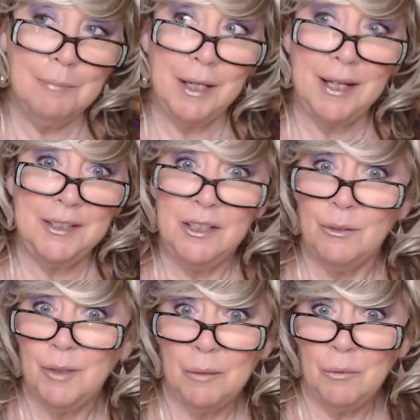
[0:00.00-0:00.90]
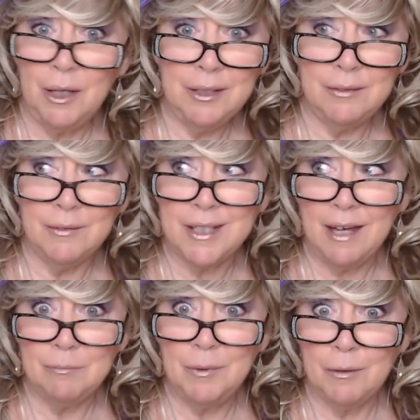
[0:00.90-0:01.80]
but I didn't know what I wanted to
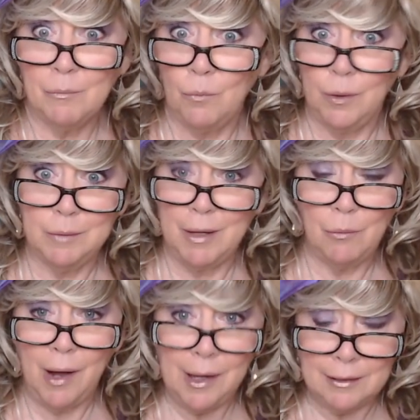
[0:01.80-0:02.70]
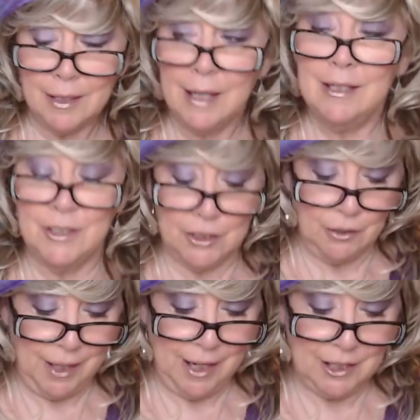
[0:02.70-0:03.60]
have with, with my wine. So
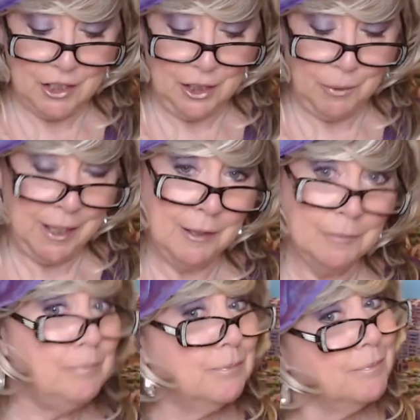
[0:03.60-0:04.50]
I actually went out